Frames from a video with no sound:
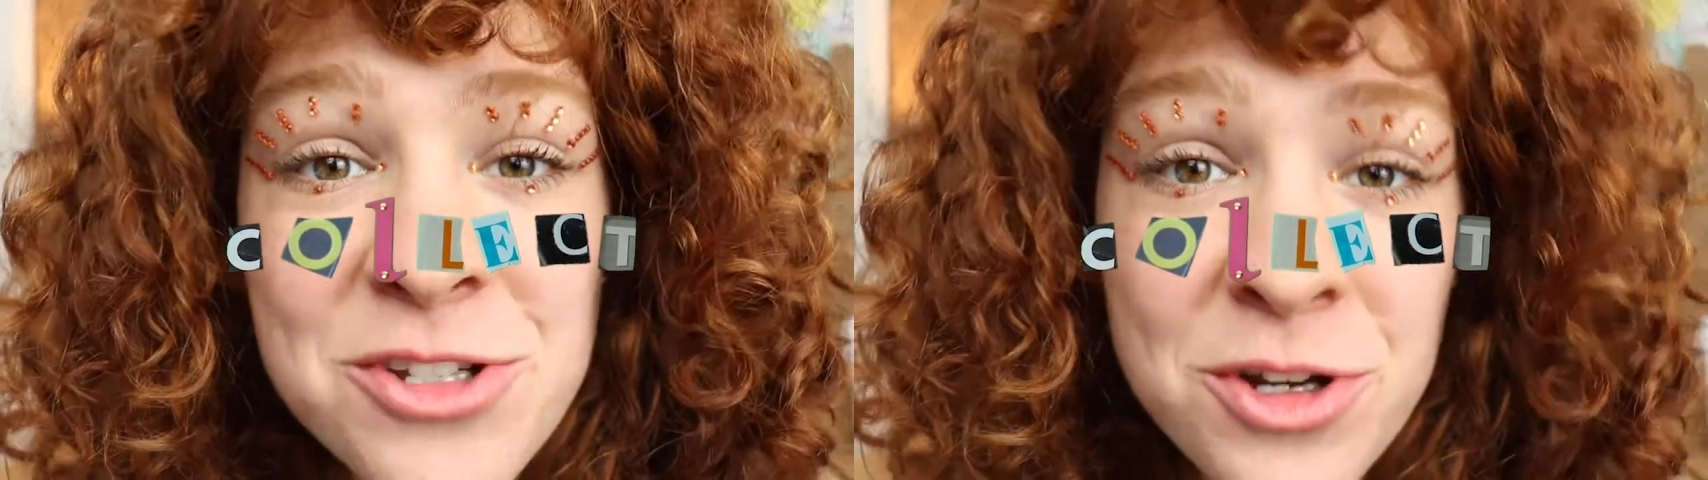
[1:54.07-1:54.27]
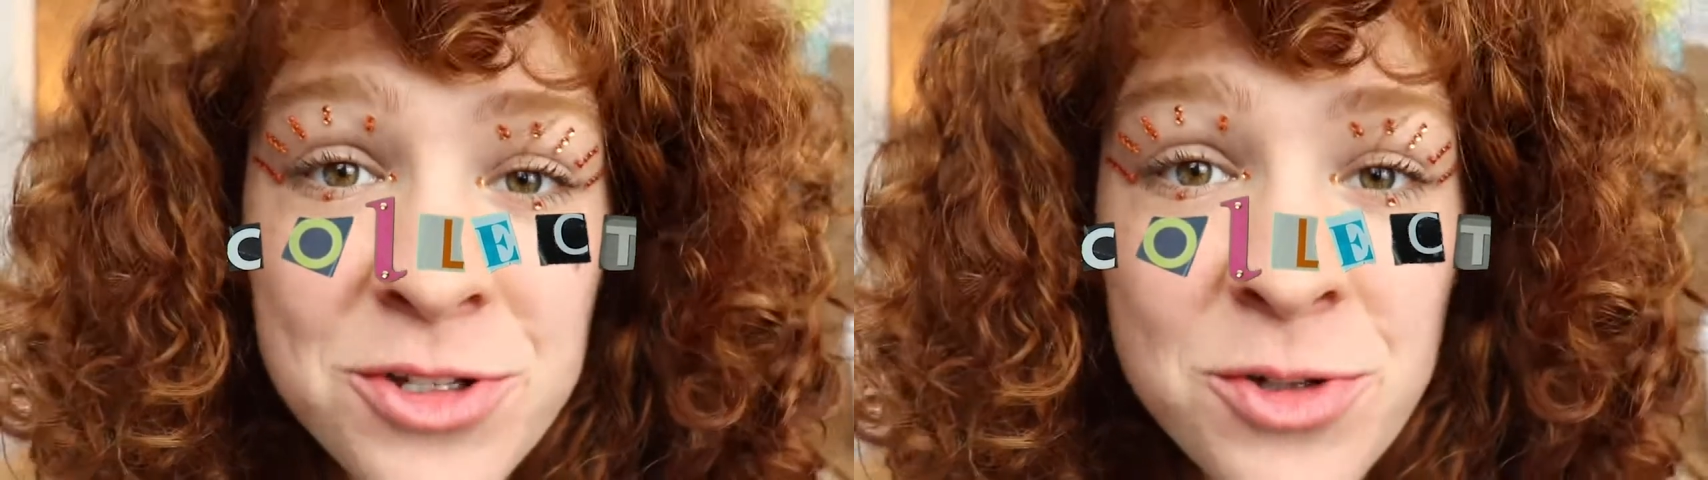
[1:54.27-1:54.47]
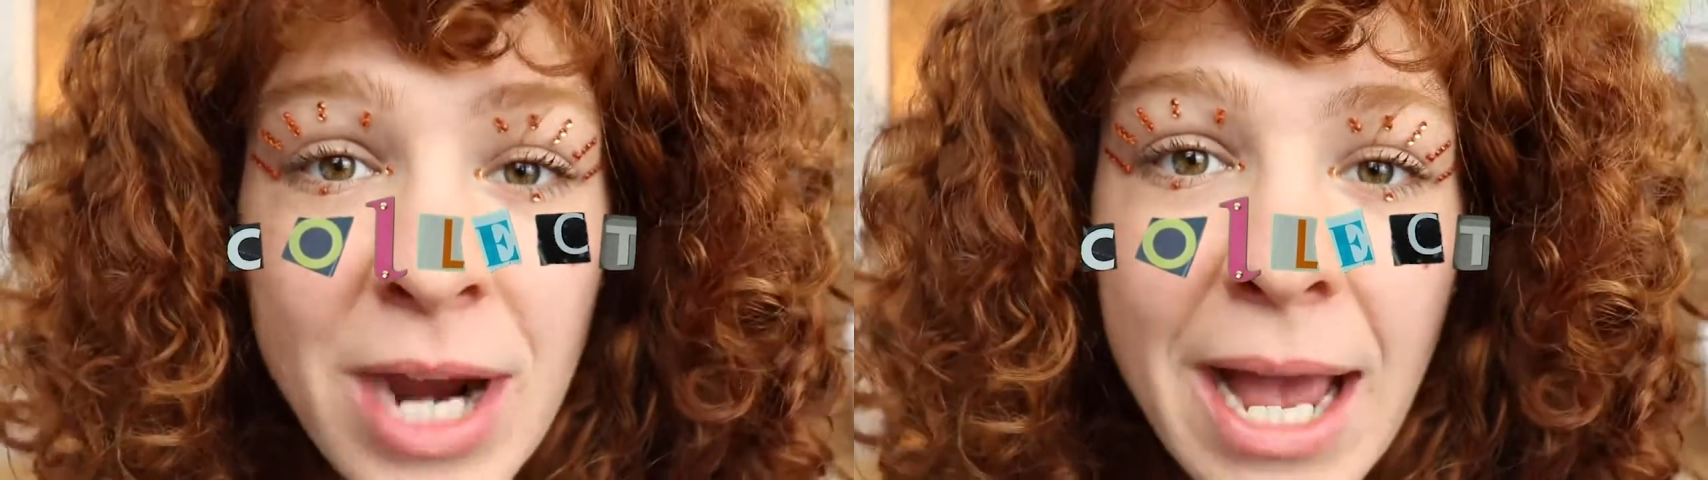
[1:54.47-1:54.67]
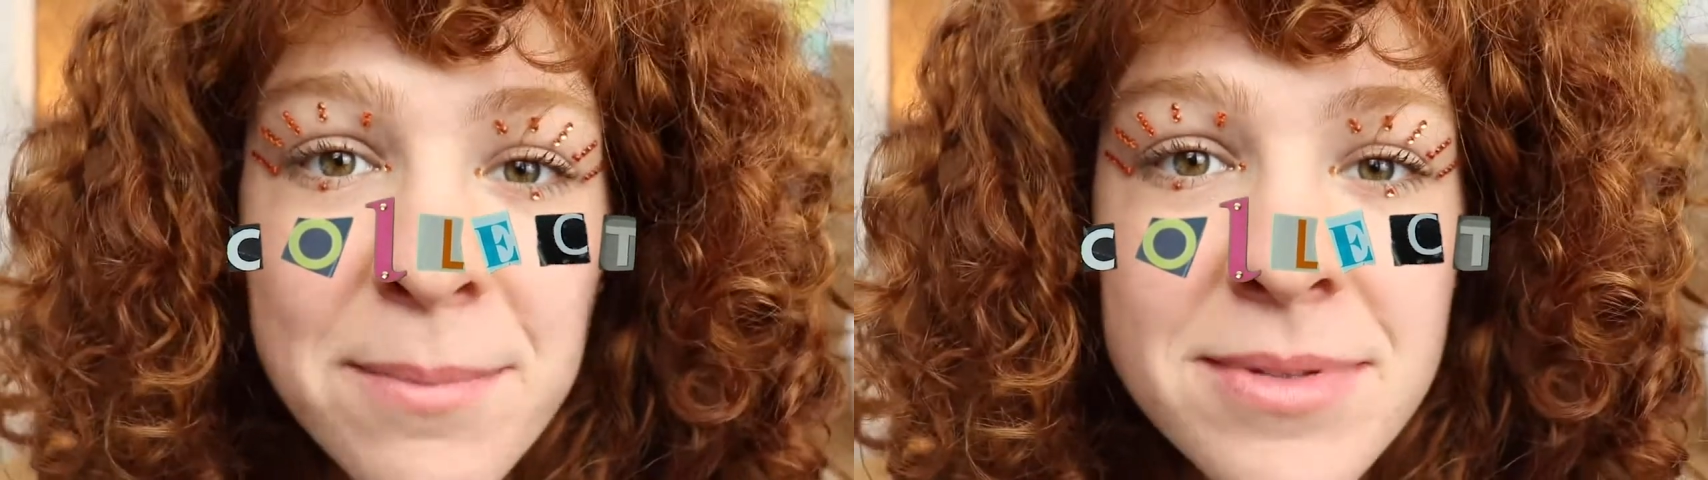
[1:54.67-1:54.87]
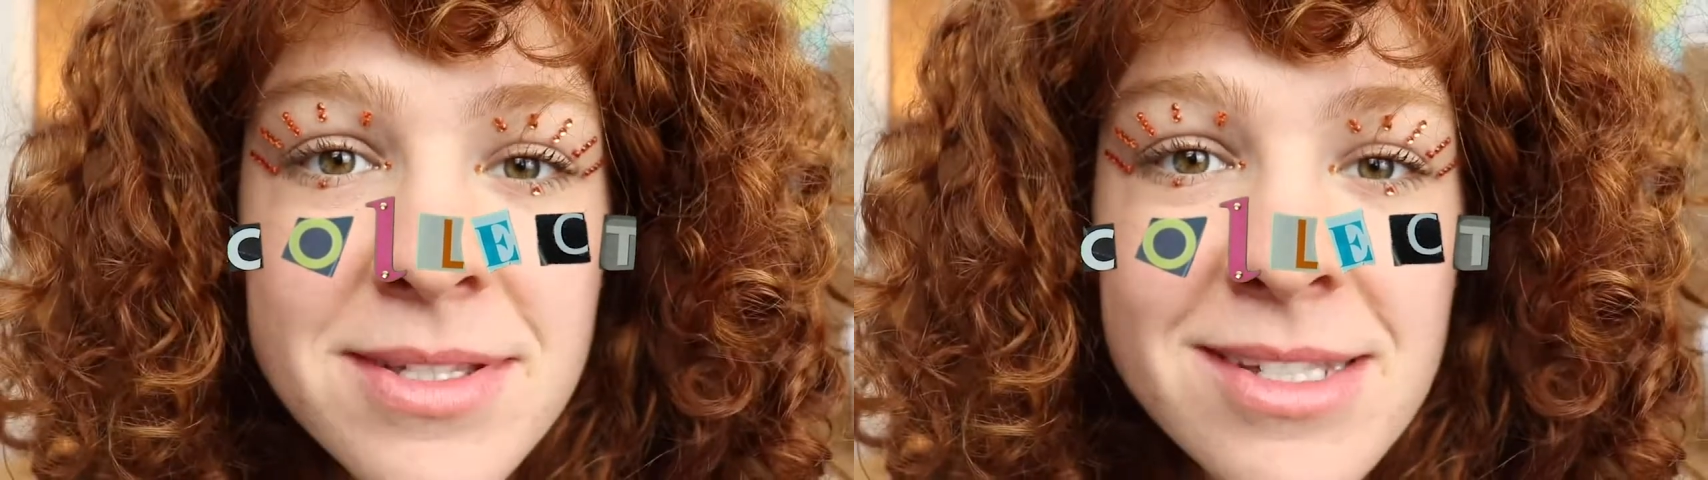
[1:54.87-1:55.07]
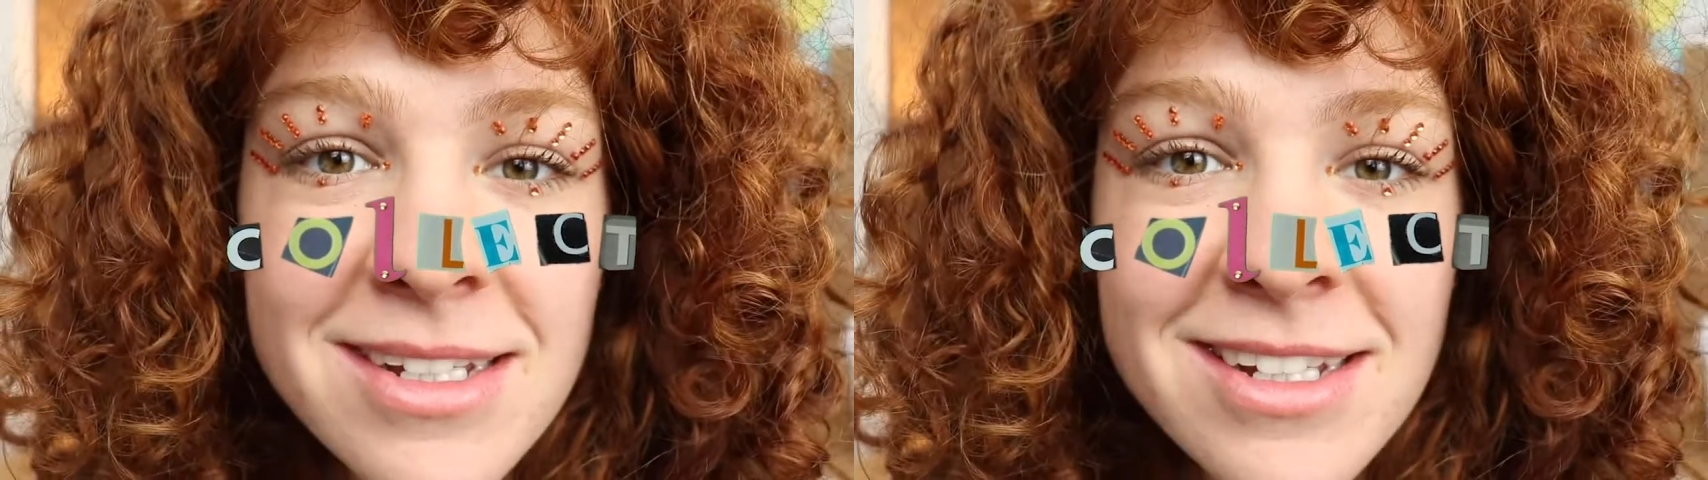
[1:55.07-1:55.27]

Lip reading: your scraps.